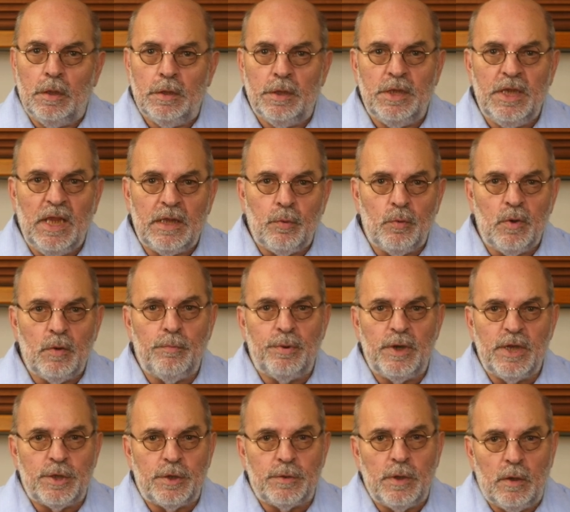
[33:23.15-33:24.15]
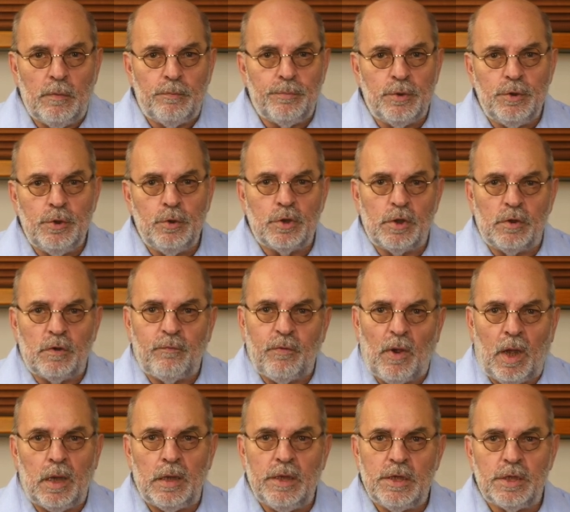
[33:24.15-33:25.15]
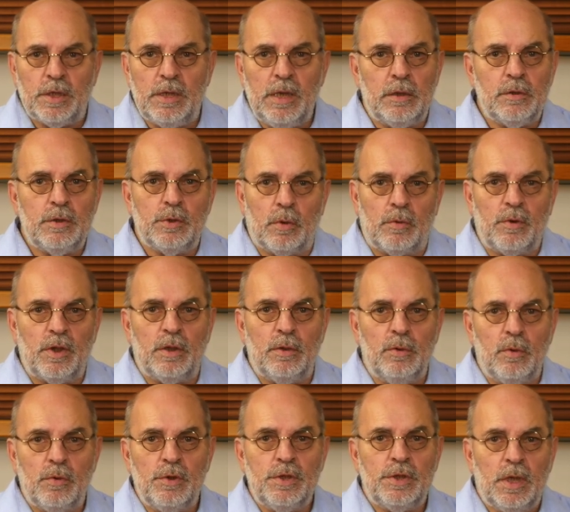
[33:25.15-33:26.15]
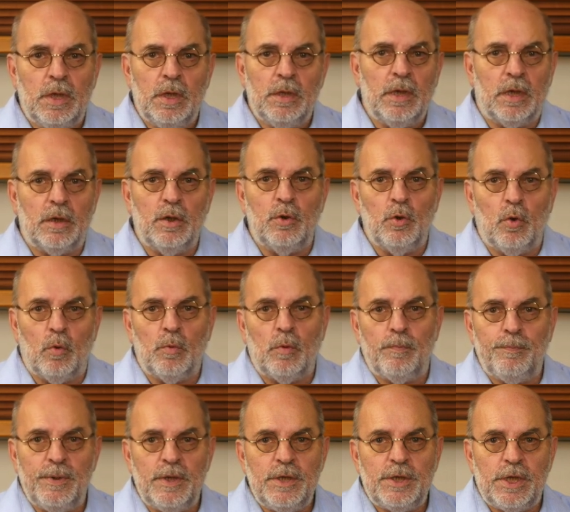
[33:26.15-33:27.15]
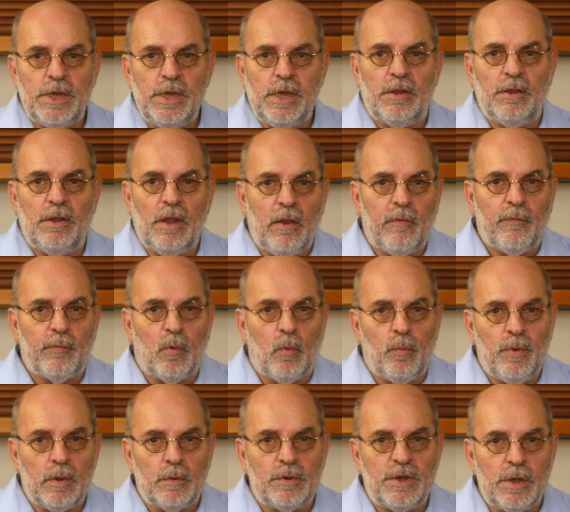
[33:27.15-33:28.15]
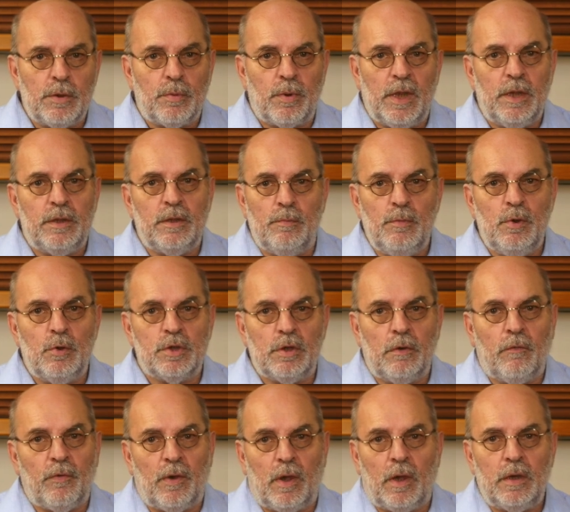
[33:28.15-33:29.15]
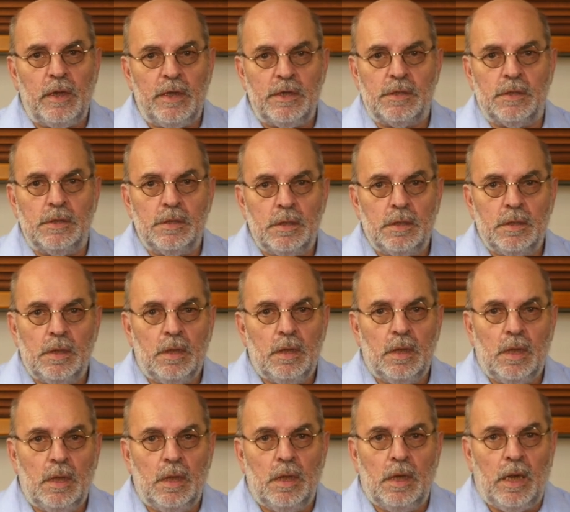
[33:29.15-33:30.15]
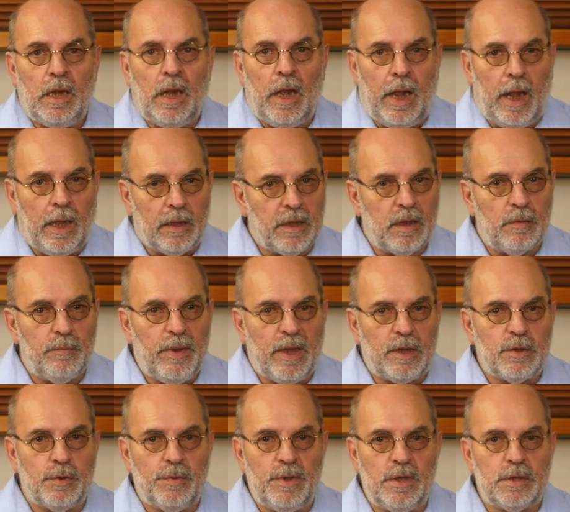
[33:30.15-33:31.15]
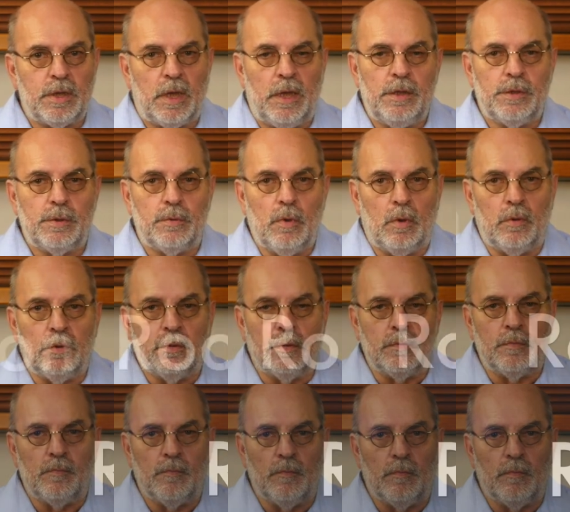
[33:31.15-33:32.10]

The network bridge produces far less electronic noise than a normal PC and therefore will degrade the music far less. I'll get back to this later on.